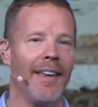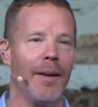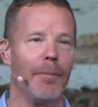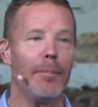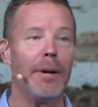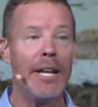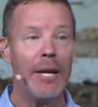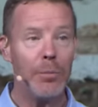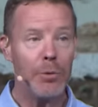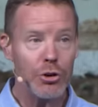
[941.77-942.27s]

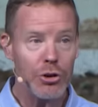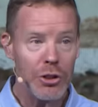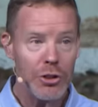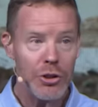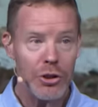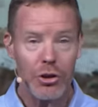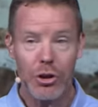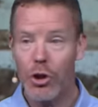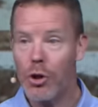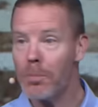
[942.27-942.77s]
But he was just
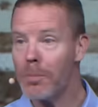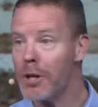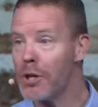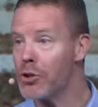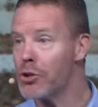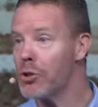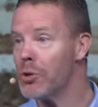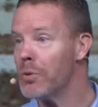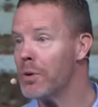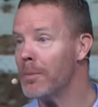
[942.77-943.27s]
as human
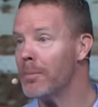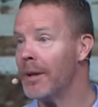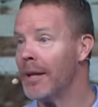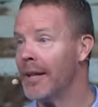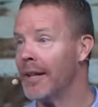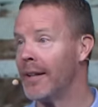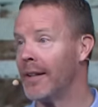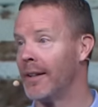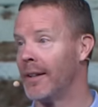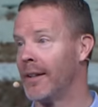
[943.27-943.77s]
as you and
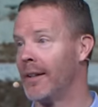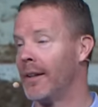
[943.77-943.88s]
me.